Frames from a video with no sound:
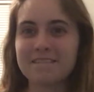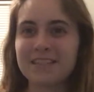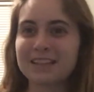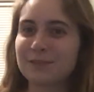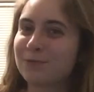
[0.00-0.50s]

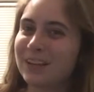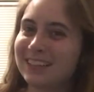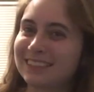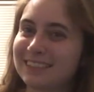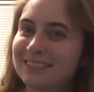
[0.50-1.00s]
That's
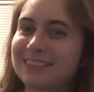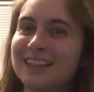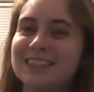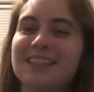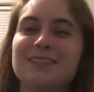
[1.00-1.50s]
fun.
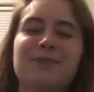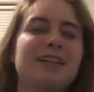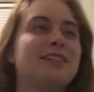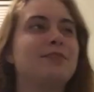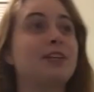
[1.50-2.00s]
That's
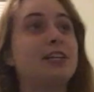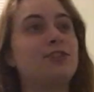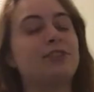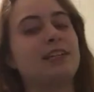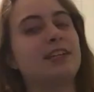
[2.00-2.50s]
fun. It's very
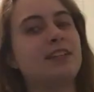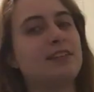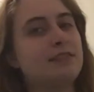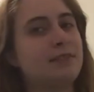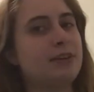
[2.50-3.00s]
interesting.
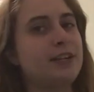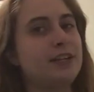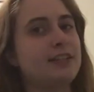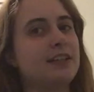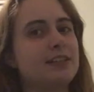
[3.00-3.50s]

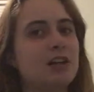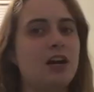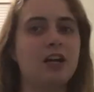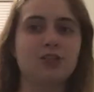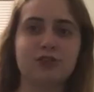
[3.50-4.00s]
It's
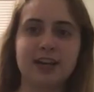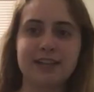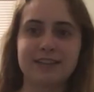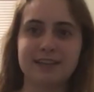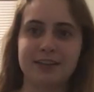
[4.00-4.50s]

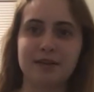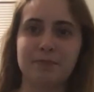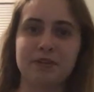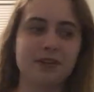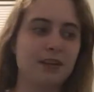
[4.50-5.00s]
contrasting
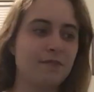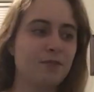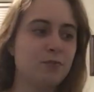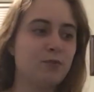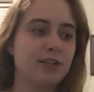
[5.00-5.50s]

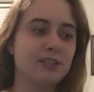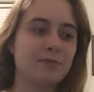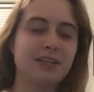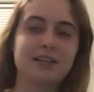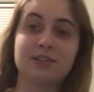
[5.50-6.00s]
viewpoints,
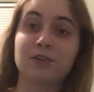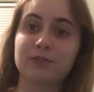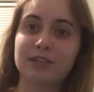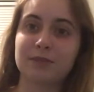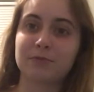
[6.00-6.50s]
because
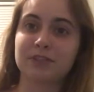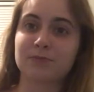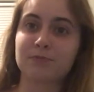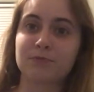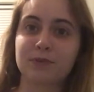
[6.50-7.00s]
Odium is
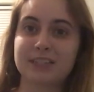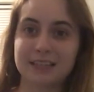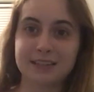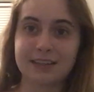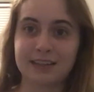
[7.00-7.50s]

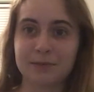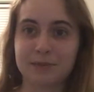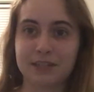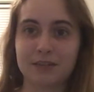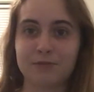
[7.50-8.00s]
presenting
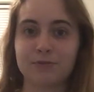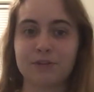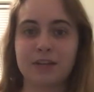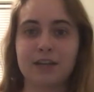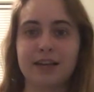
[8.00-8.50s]
himself
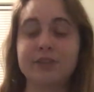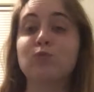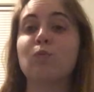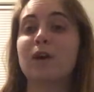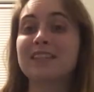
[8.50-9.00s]
as
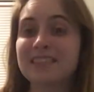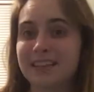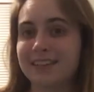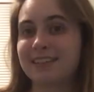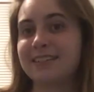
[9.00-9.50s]
one
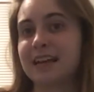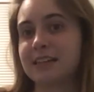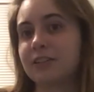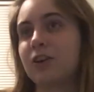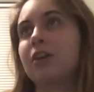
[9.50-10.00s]
thing to
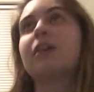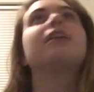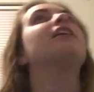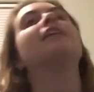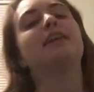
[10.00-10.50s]
Dalinar,
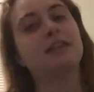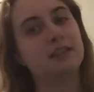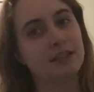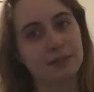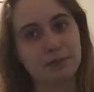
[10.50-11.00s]
and
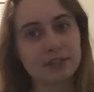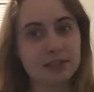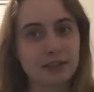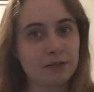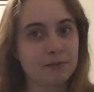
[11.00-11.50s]
he's
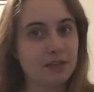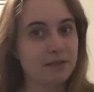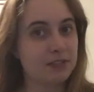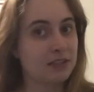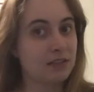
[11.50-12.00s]
presenting himself
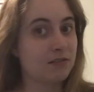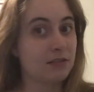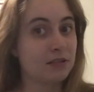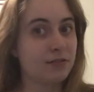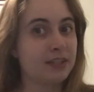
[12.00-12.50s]
as another
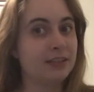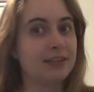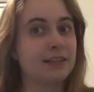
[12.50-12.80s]
thing to Venli.